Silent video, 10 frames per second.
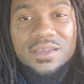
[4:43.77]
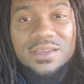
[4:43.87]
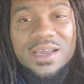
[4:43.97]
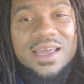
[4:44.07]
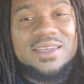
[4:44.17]

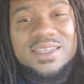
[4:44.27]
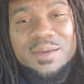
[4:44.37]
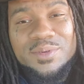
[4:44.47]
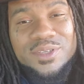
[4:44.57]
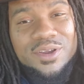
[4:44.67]
Look how the
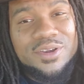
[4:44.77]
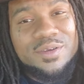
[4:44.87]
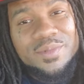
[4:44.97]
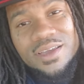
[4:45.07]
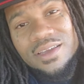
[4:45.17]
tables
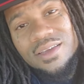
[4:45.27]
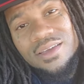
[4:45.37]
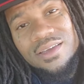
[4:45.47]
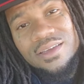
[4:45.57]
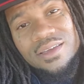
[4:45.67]
turn, man.
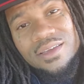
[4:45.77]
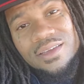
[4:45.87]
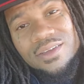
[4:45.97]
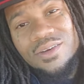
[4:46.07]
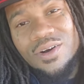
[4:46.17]
You